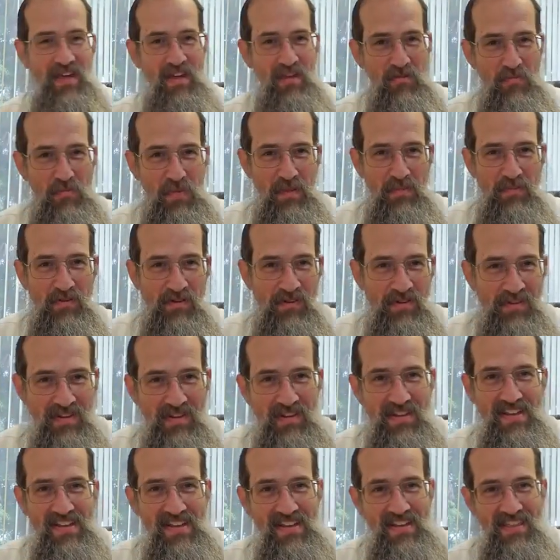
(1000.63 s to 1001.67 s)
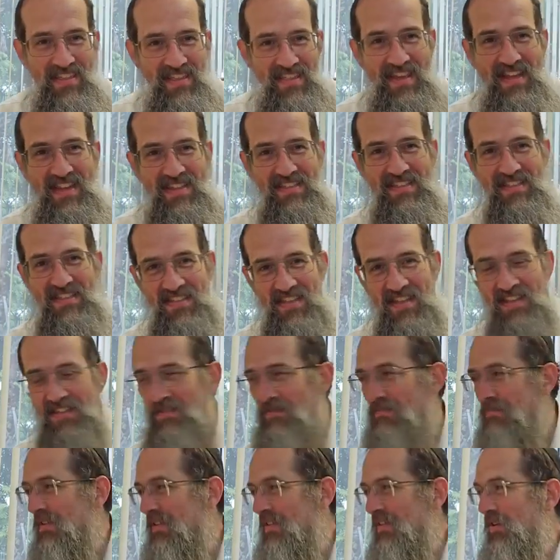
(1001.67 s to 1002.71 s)
I remember that
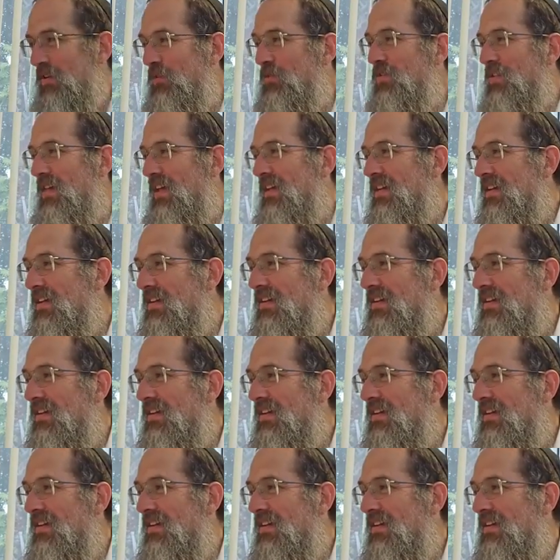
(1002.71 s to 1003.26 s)
statement. Okay.